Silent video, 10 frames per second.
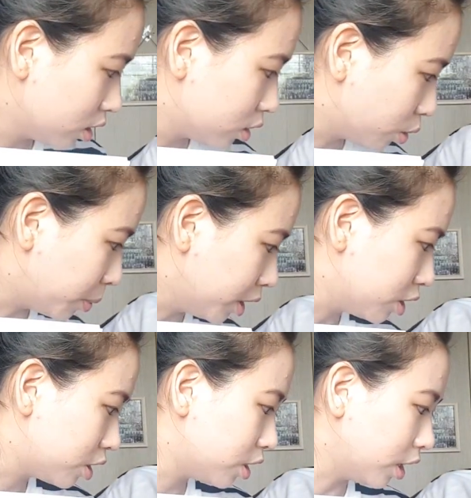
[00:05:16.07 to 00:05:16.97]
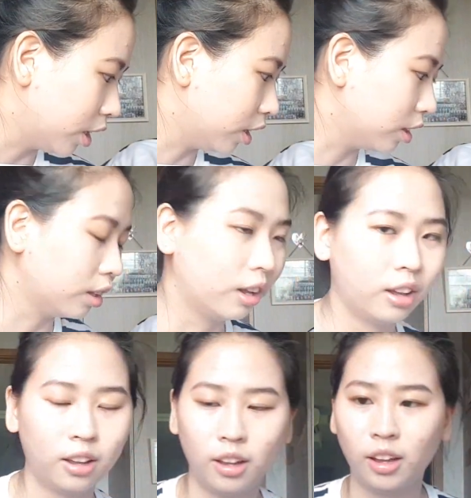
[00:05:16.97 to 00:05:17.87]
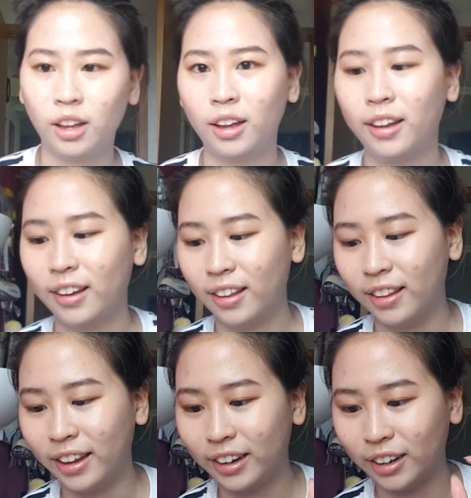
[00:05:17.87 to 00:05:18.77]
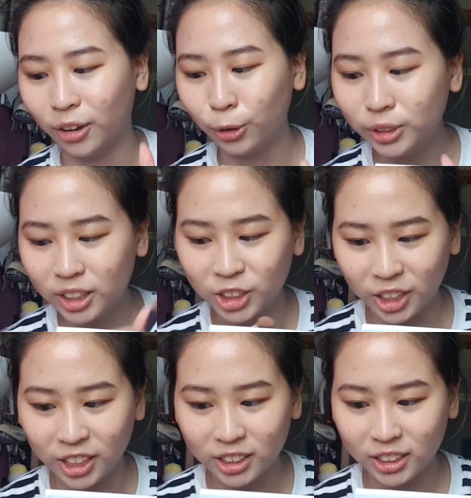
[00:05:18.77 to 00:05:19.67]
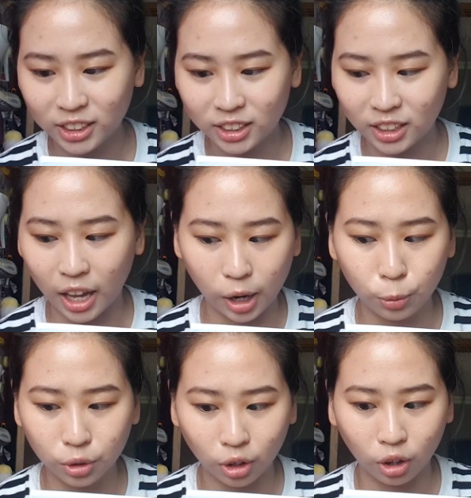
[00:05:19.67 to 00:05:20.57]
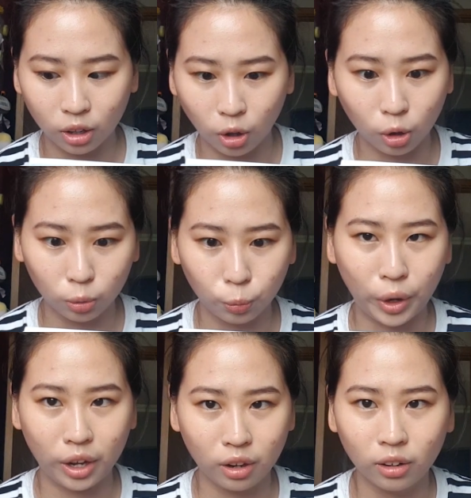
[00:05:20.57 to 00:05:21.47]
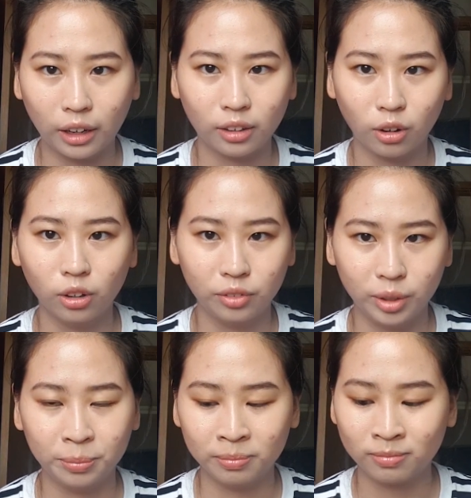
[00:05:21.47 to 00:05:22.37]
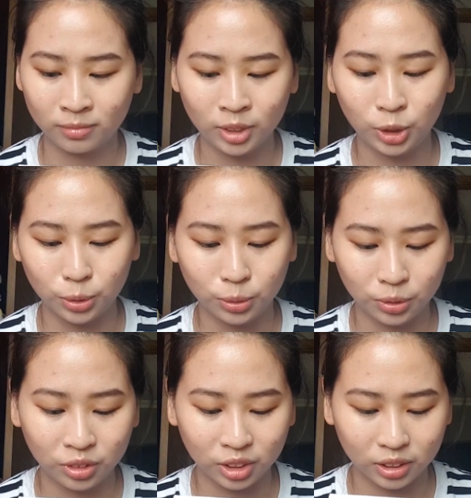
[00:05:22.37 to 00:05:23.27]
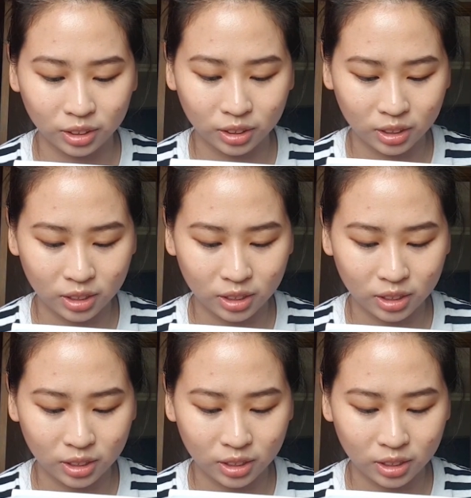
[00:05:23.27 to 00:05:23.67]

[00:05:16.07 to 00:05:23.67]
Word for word: so much, and like all these shades, I would all wear like all of them. So this,